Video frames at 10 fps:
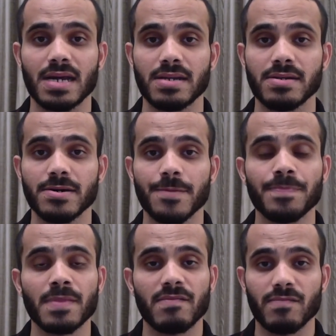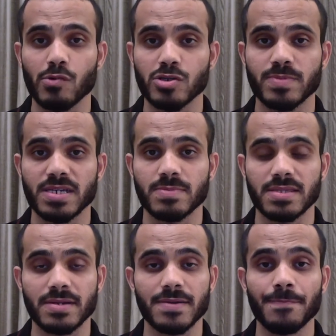under floor space
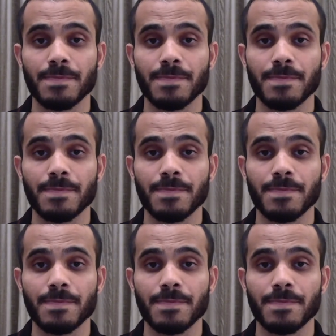method.